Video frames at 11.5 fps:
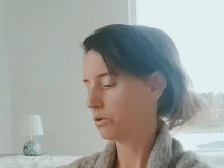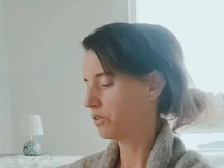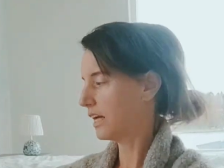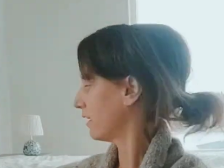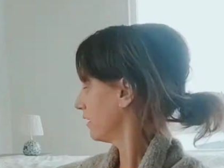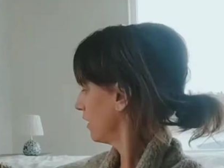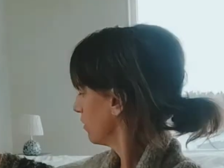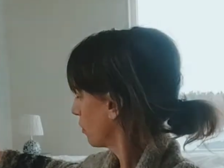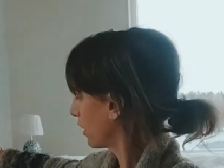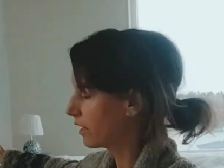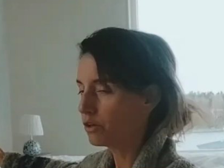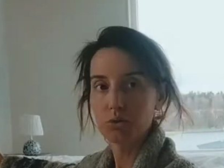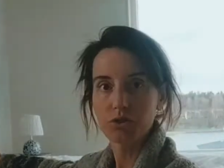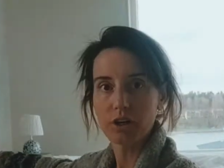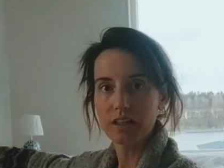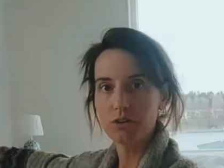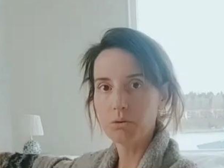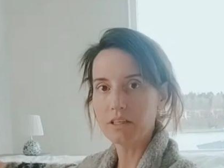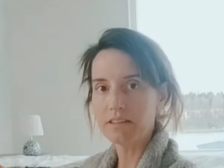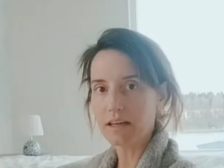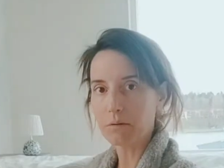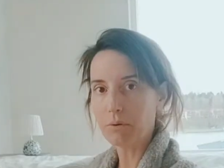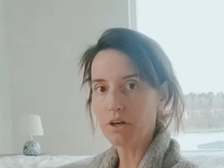then what I usually do
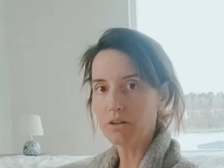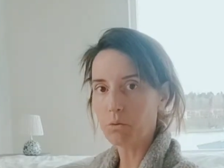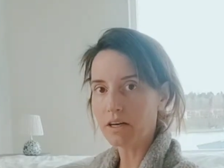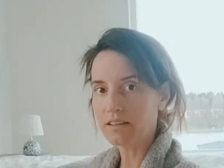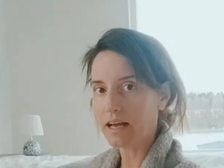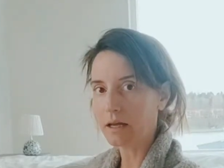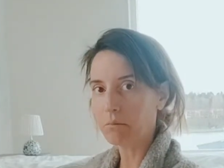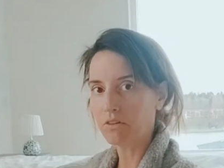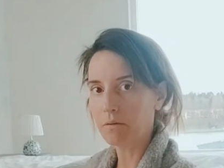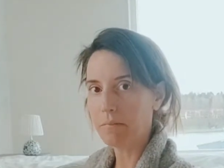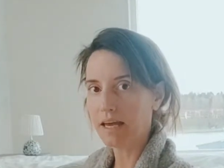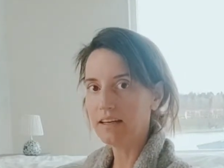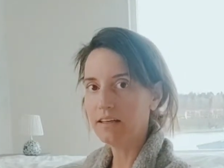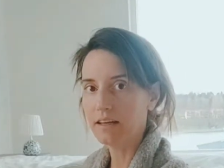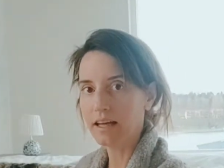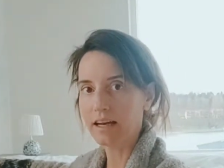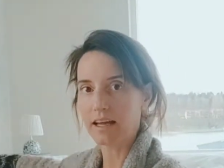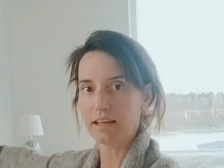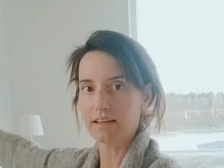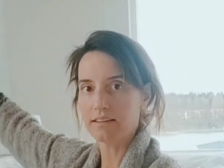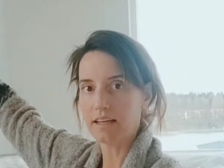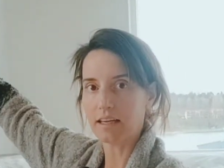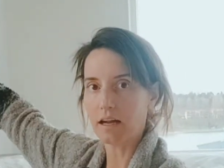is I put it one time on the bed and I
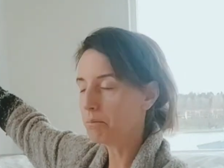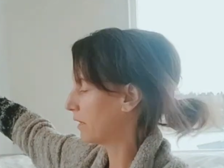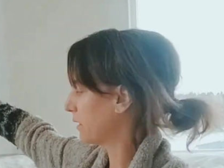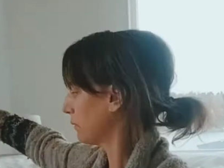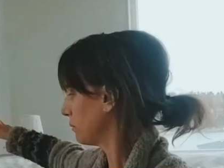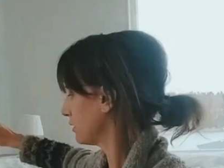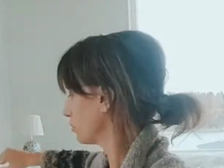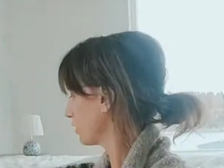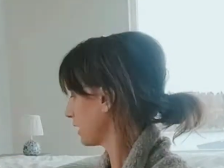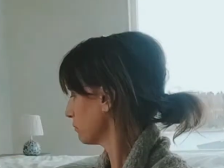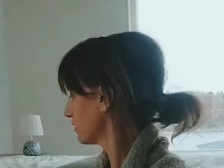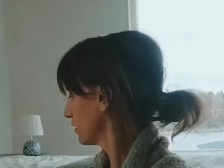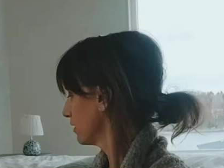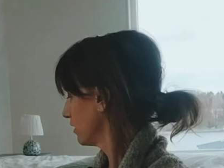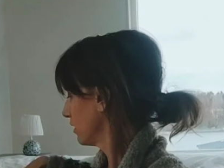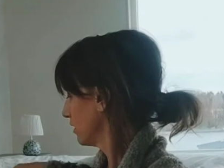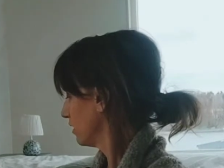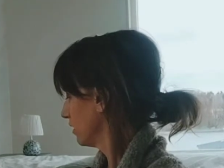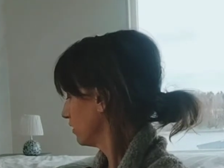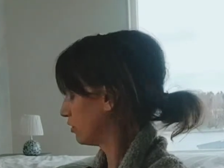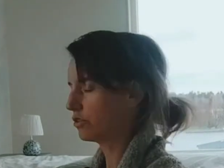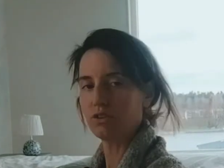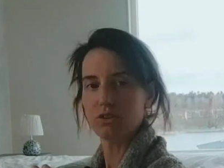take it up, and maybe 2 times,
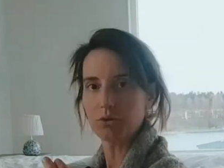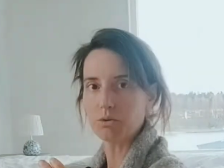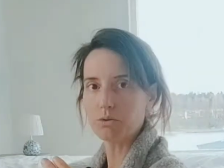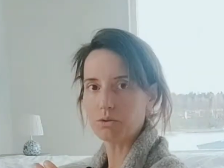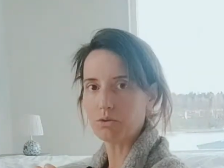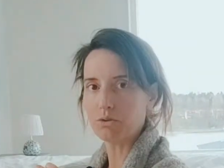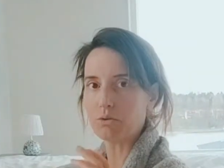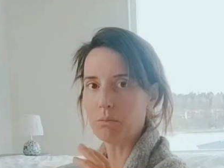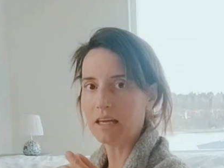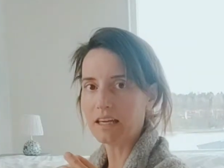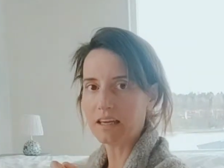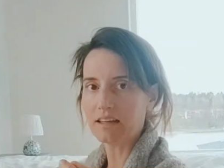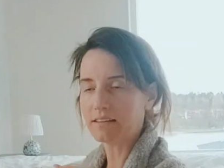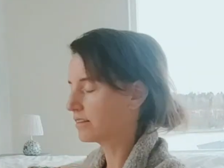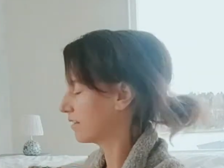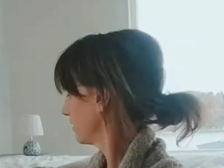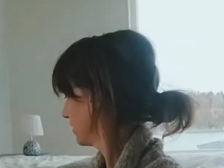just to make it